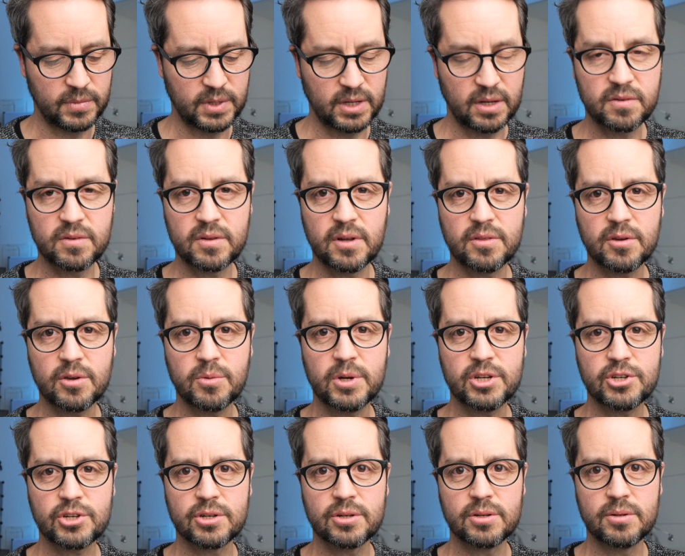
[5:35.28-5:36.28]
Is another
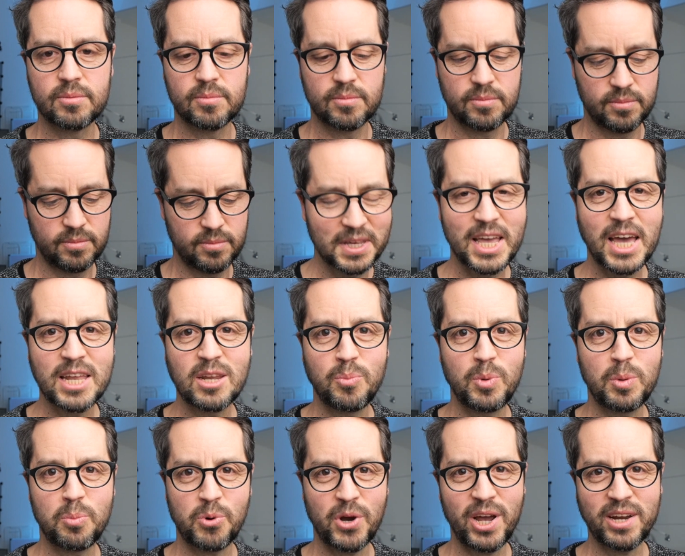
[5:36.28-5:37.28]
question. Can it
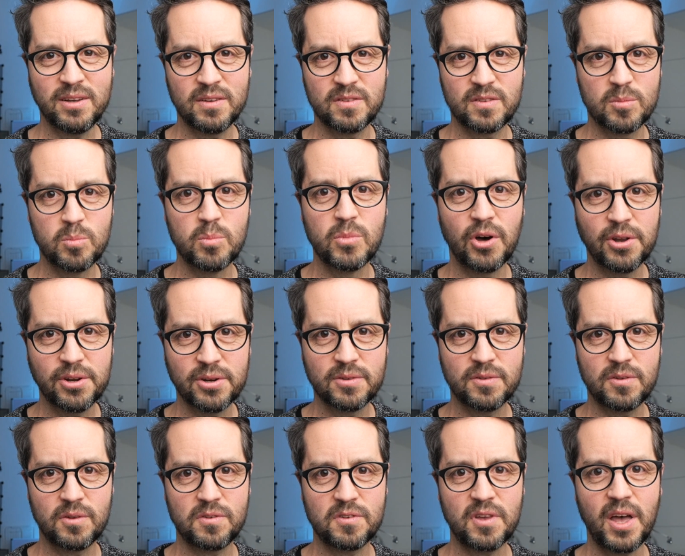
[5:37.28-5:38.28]
be practiced in modern
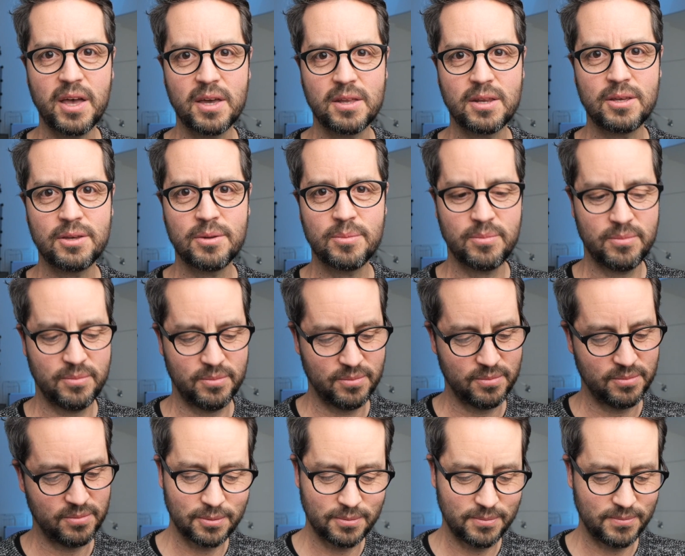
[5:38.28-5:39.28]
society?
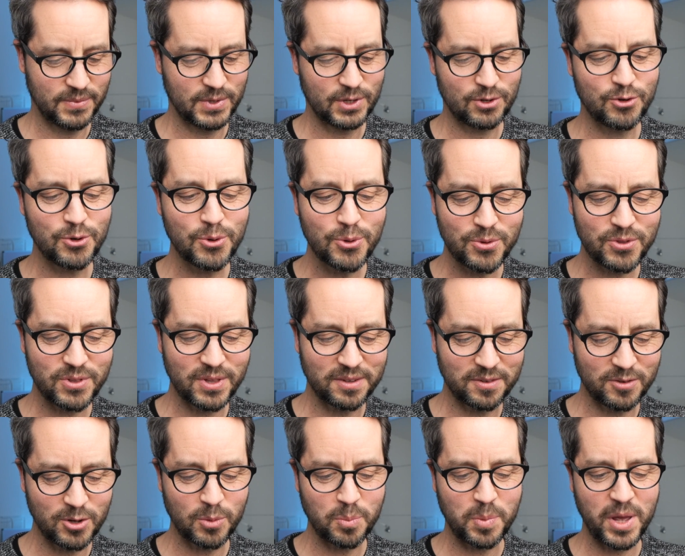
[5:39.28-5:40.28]
Truth does
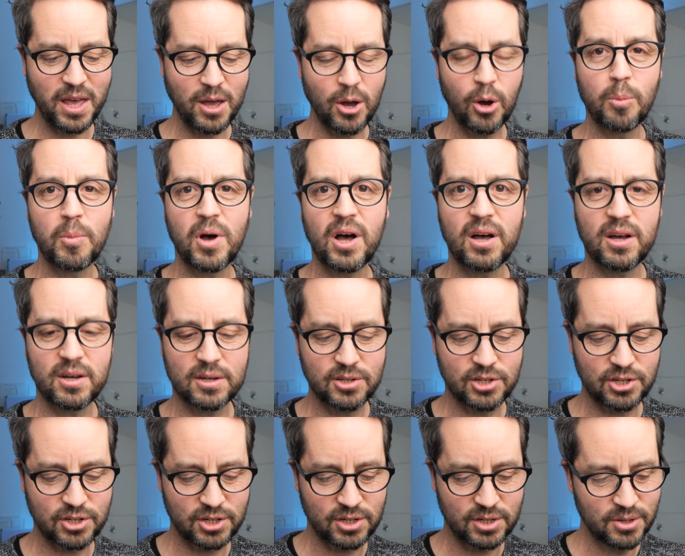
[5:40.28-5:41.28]
not pay
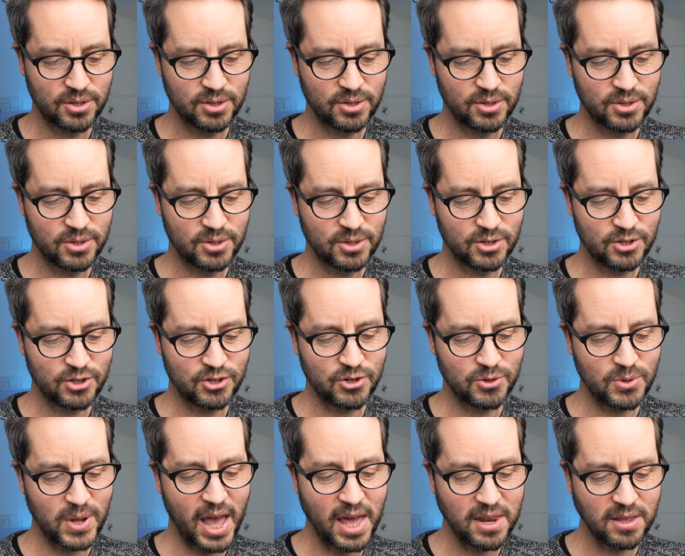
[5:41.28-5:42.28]
homage
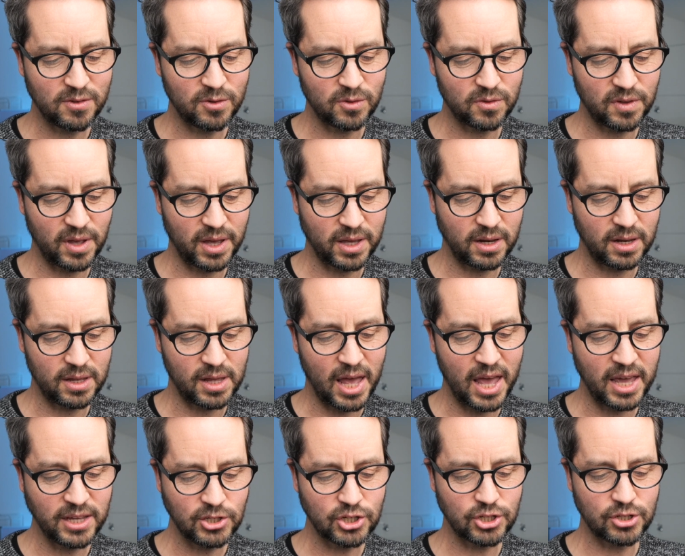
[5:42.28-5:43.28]
to any society,
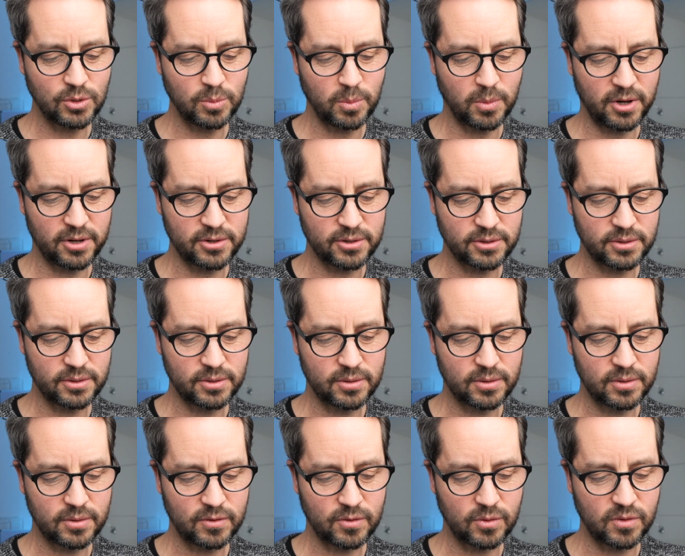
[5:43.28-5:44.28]
ancient or modern.
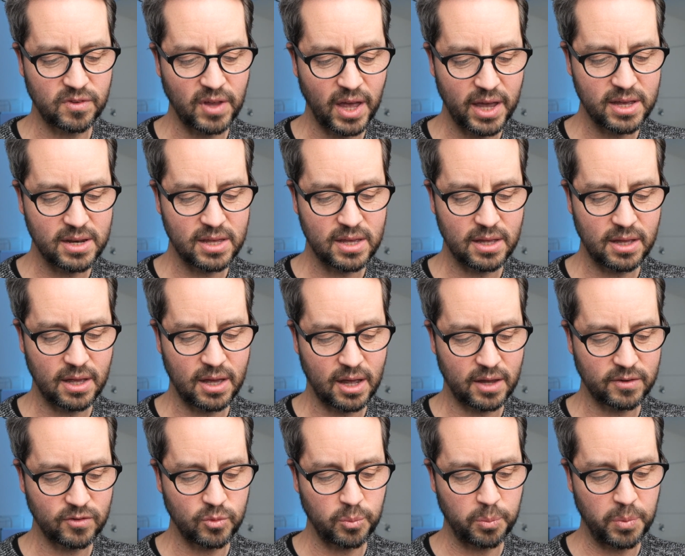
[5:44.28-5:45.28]
Society
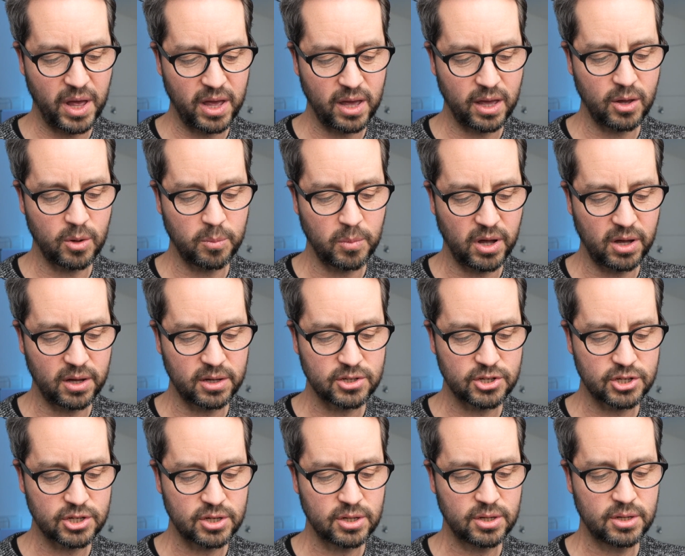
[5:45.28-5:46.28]
has to pay
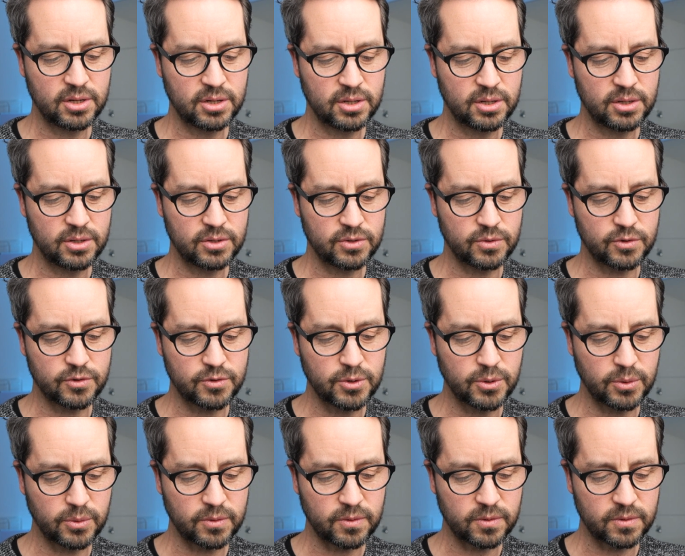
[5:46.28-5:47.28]
homage to
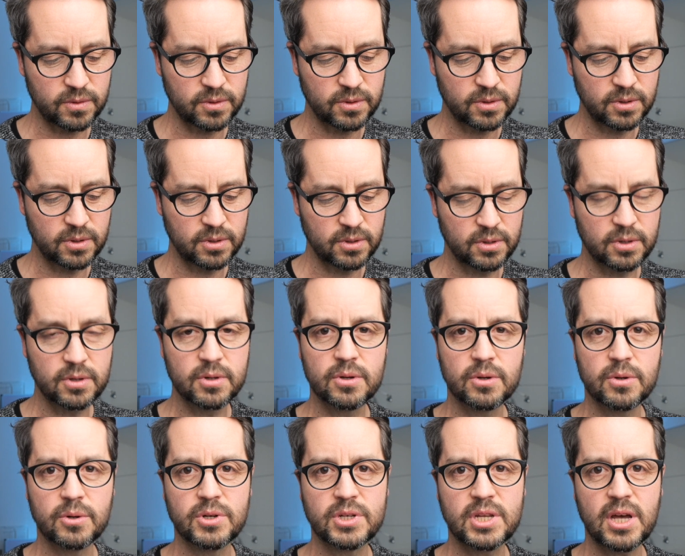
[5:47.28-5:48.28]
truth
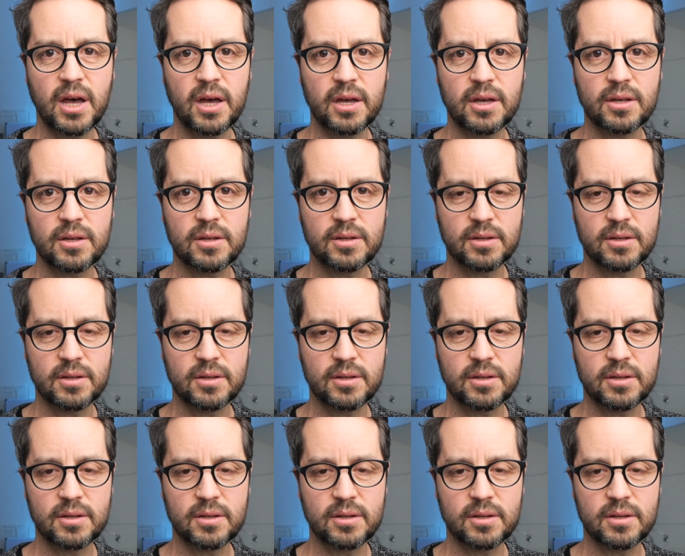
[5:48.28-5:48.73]
or die.